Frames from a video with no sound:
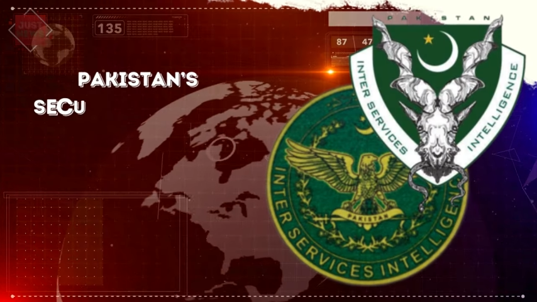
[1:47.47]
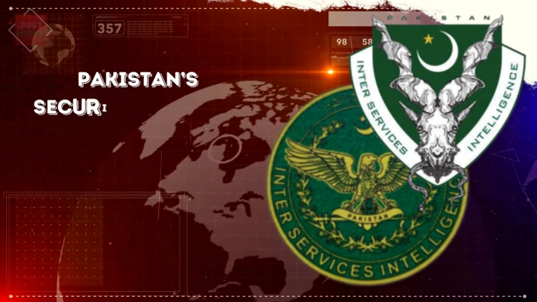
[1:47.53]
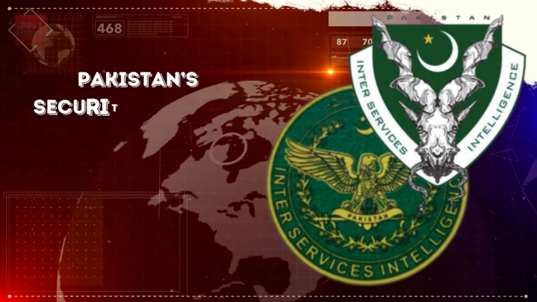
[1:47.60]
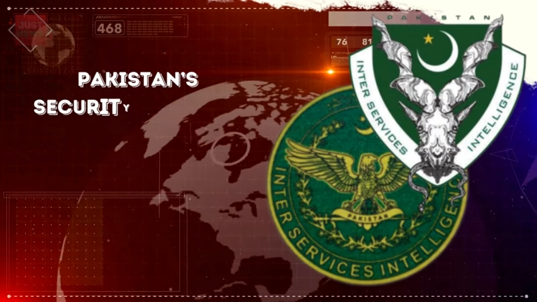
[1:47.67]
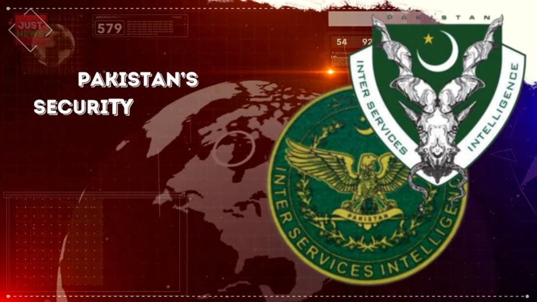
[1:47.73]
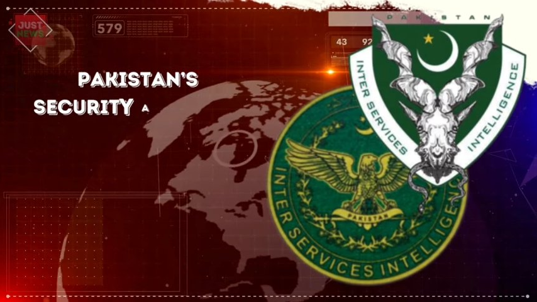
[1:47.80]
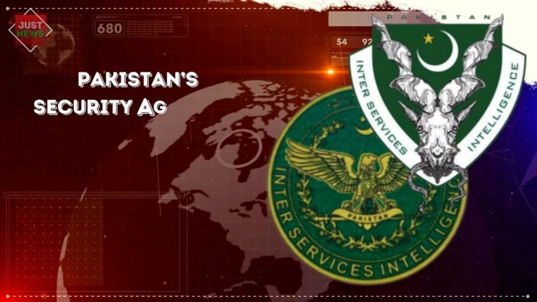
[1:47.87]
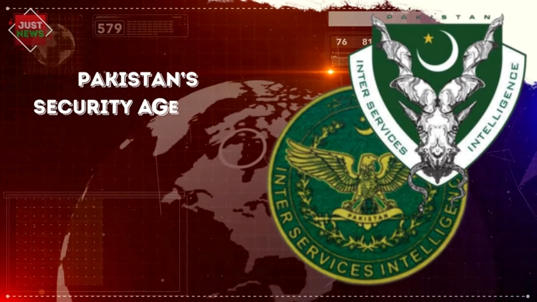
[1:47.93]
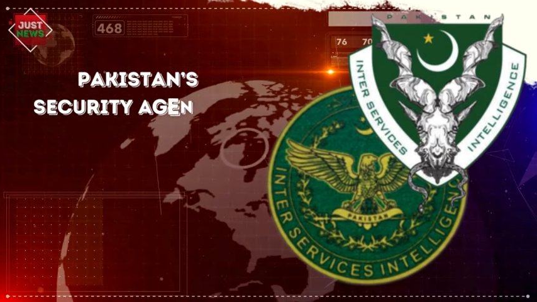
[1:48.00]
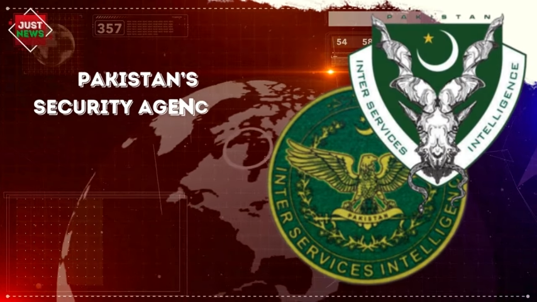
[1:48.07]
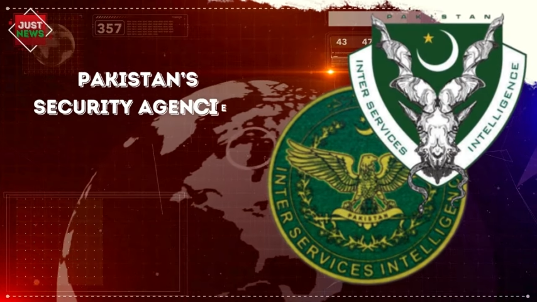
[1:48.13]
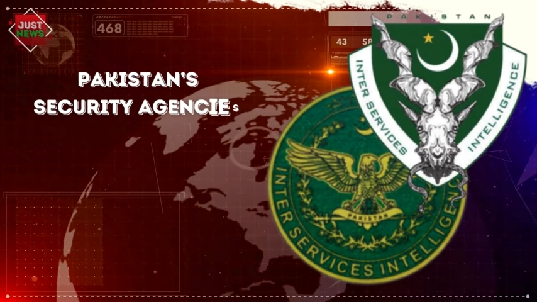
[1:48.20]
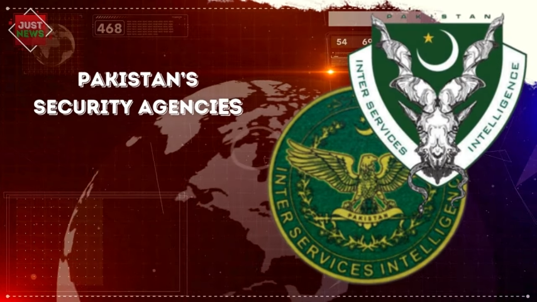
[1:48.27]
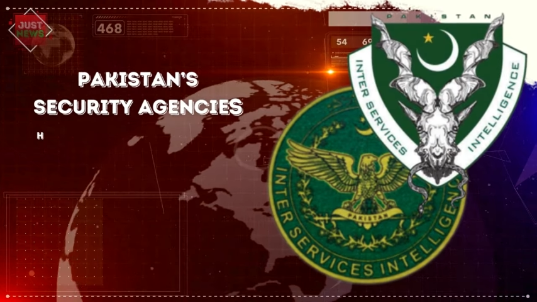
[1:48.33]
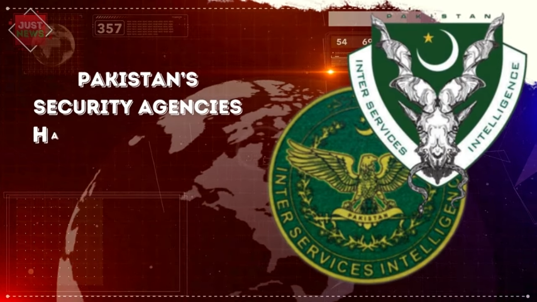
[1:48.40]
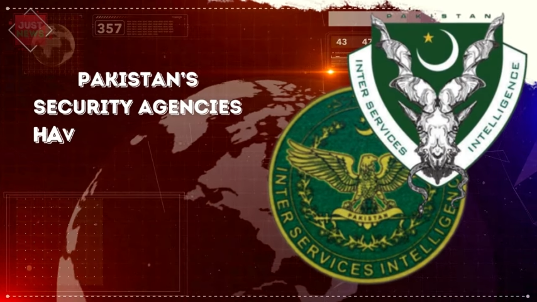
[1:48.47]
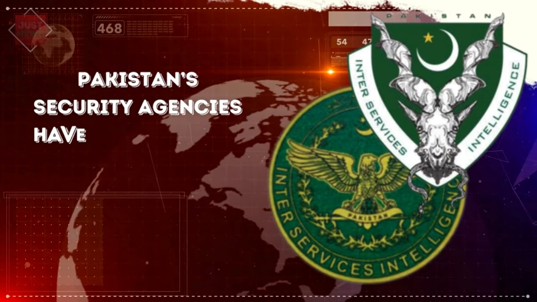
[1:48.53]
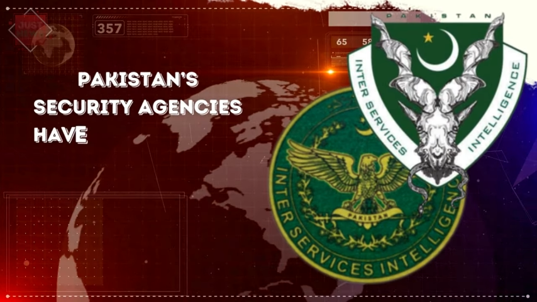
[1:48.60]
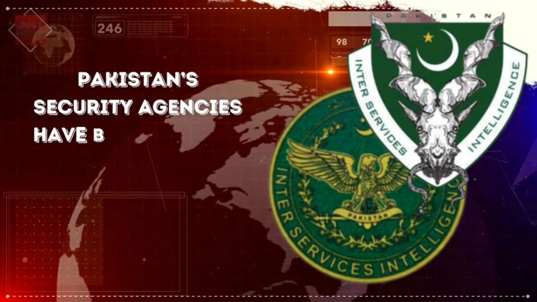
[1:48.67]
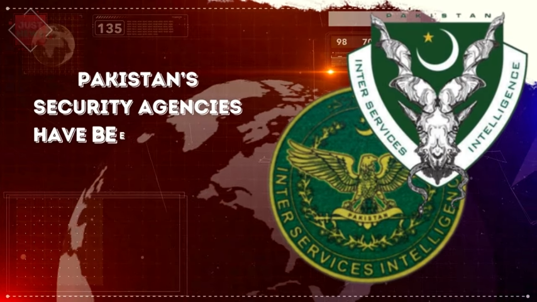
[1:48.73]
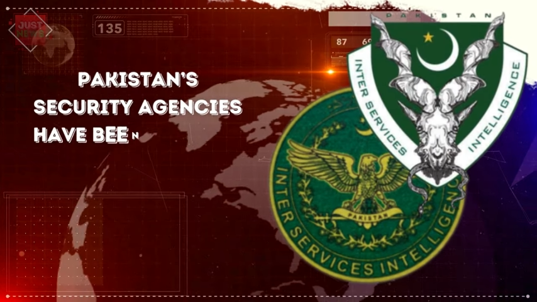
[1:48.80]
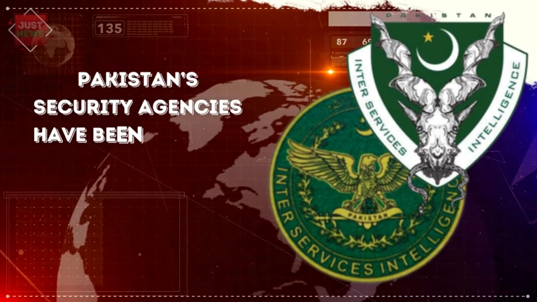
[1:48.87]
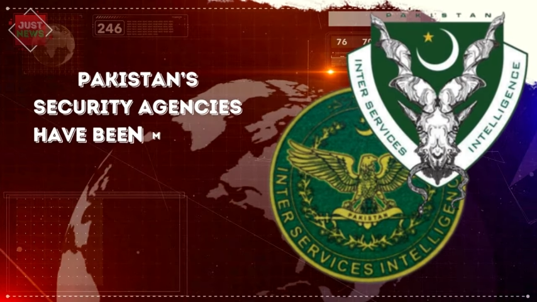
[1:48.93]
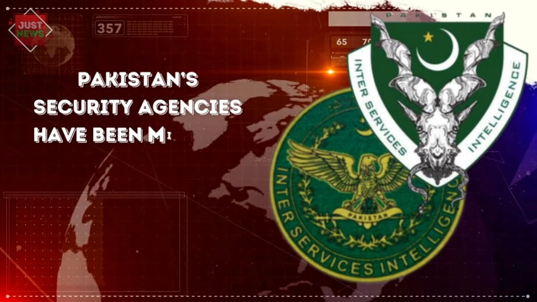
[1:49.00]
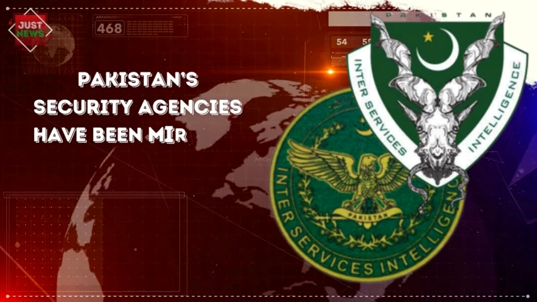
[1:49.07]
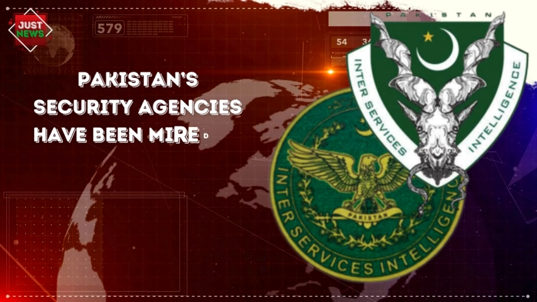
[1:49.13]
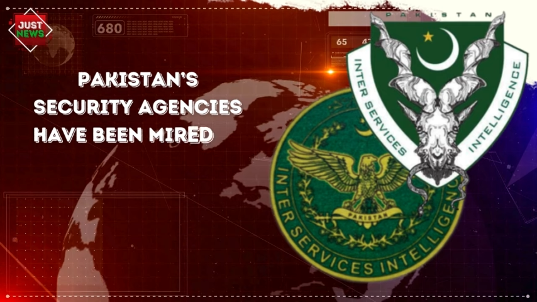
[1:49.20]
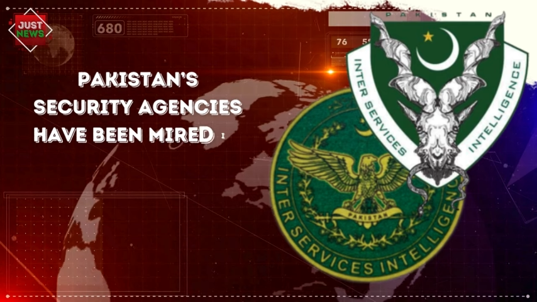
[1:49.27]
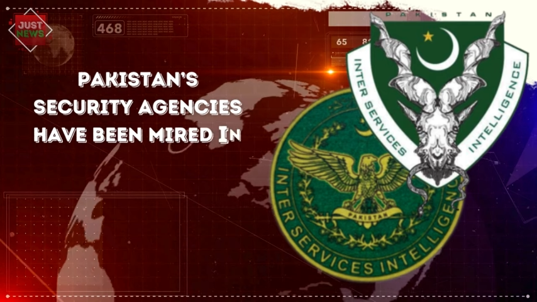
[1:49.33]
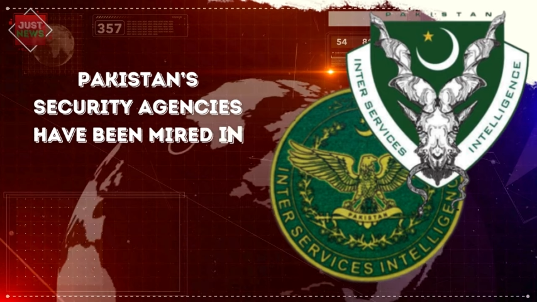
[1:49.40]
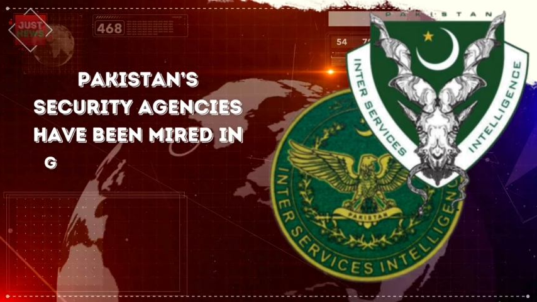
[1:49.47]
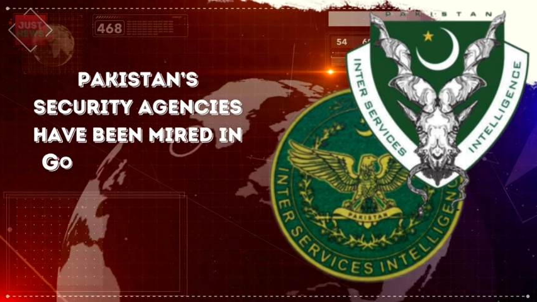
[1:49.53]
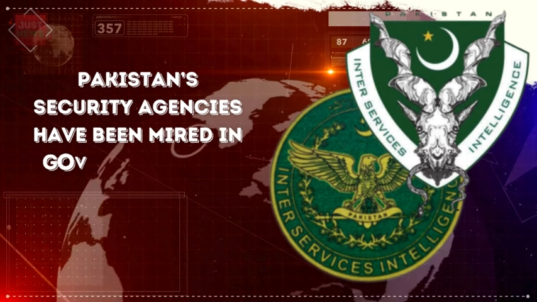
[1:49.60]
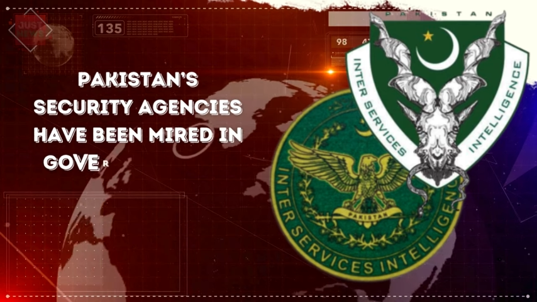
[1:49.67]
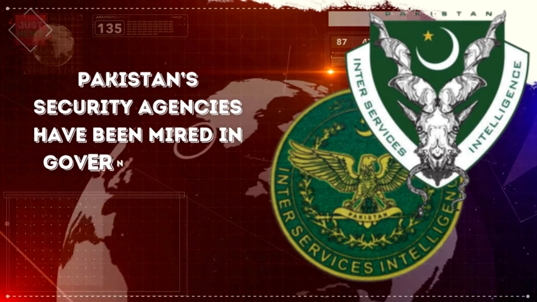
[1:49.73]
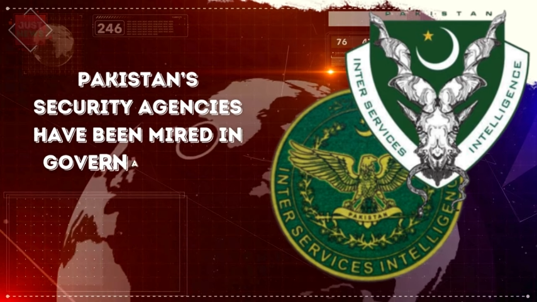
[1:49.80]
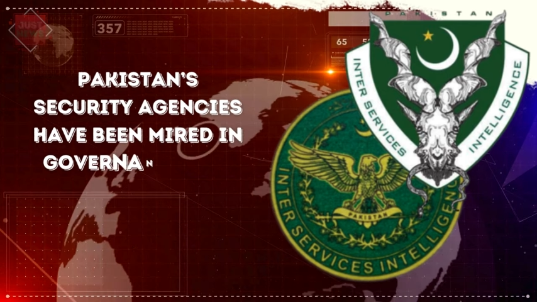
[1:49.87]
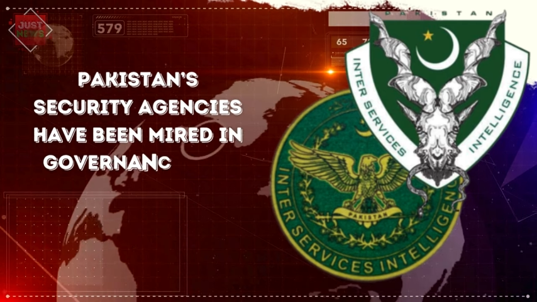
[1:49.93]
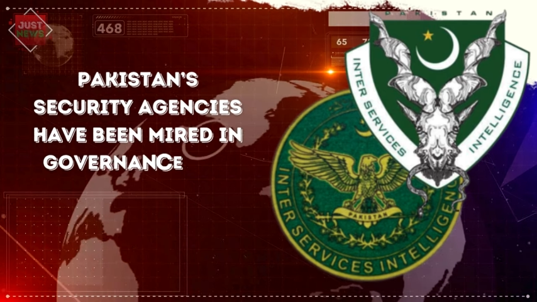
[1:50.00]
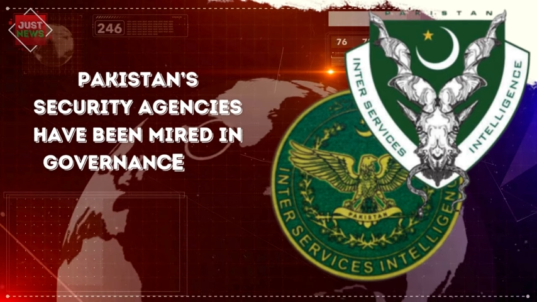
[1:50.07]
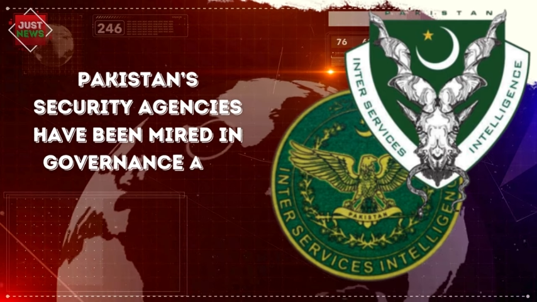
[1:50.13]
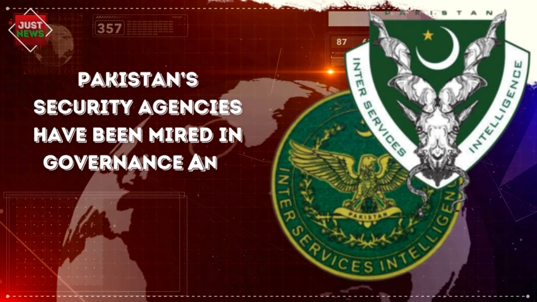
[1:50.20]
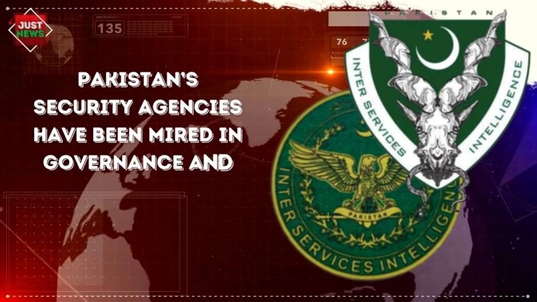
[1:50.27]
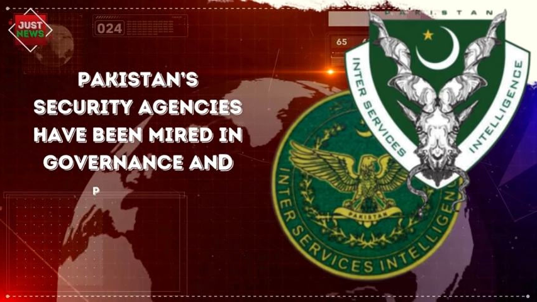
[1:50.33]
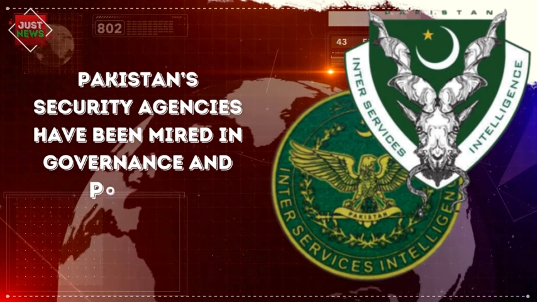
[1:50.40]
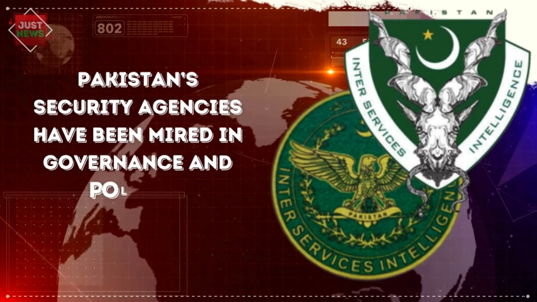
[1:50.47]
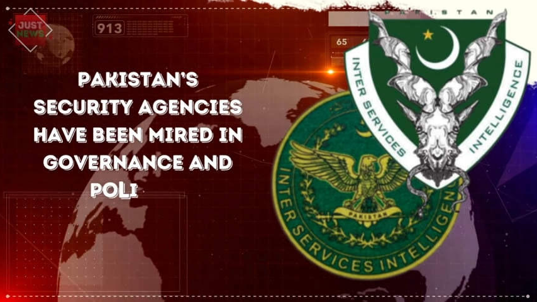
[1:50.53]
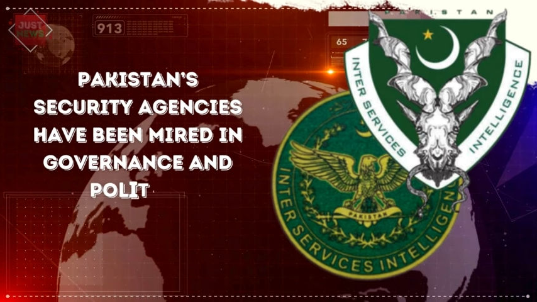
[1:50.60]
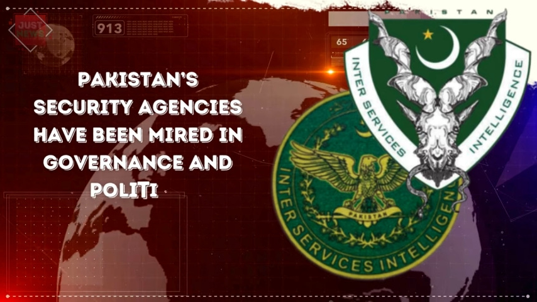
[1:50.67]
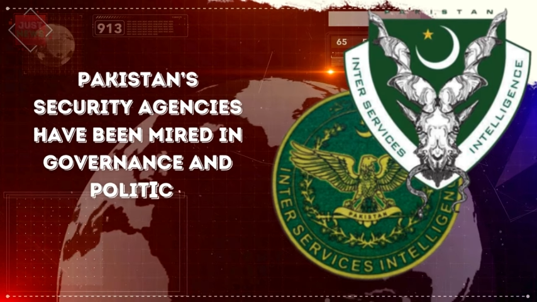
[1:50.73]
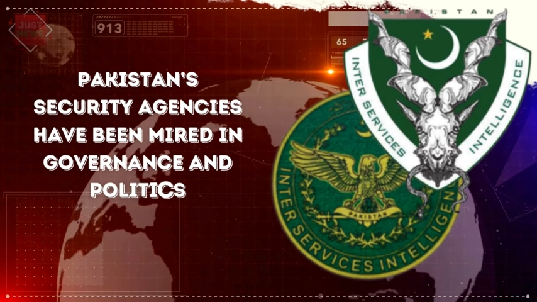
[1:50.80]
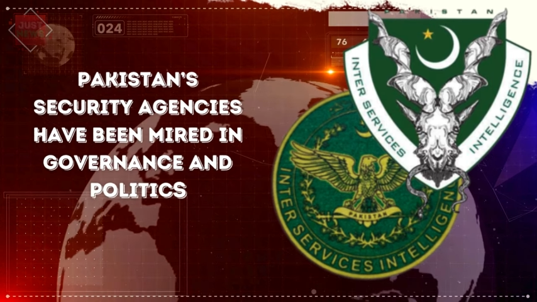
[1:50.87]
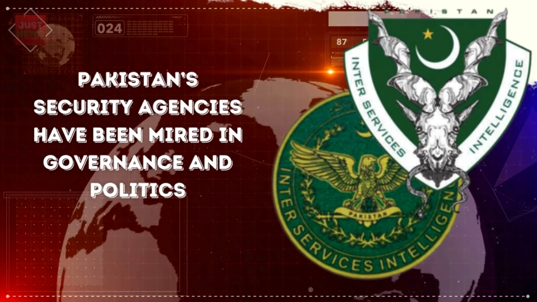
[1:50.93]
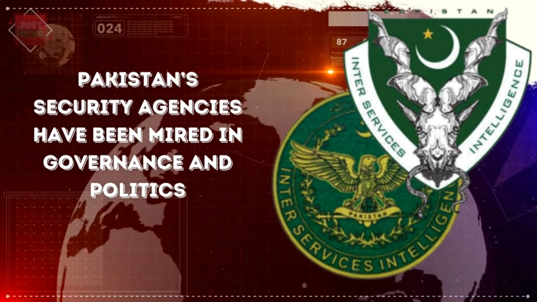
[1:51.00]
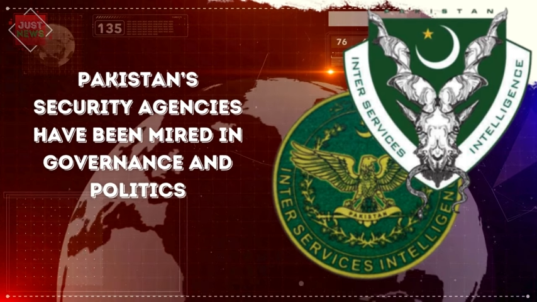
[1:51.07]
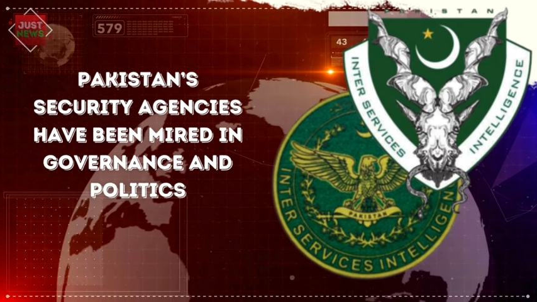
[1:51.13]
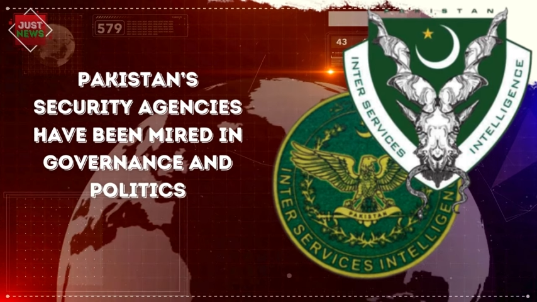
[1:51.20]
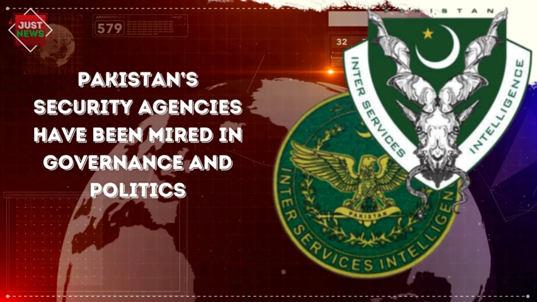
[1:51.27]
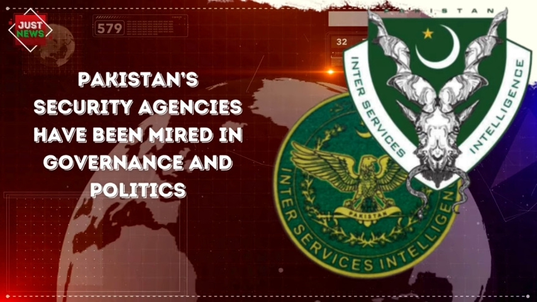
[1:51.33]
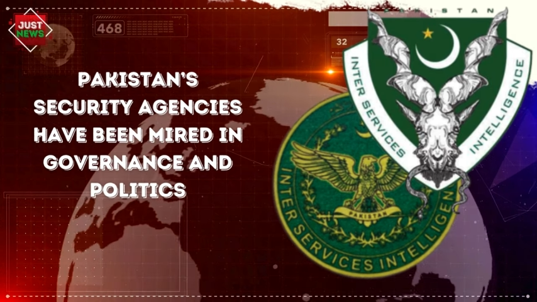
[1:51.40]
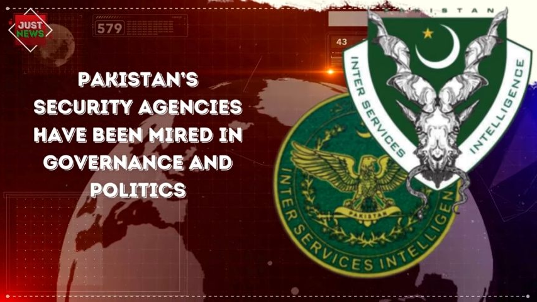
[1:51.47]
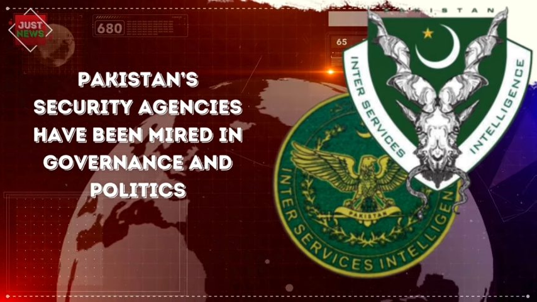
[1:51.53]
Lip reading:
(no speaker visible)